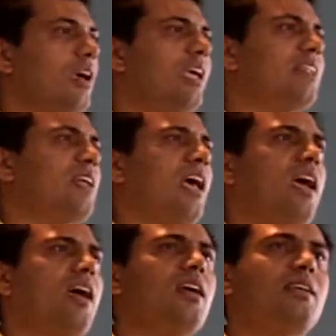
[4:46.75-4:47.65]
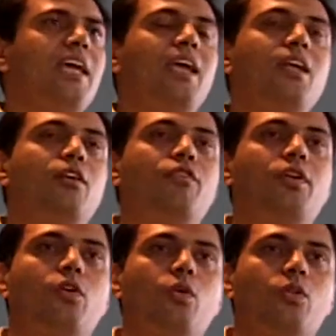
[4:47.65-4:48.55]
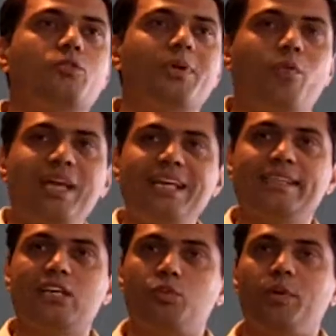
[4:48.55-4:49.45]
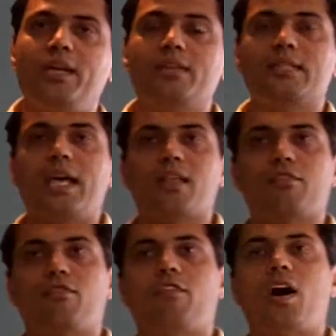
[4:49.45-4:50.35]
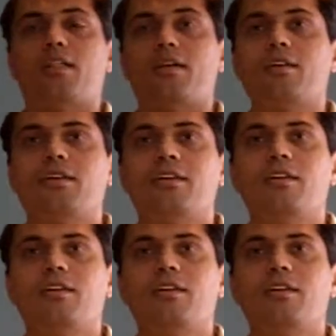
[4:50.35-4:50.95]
he's taking different roles, but when he's experiencing as a father,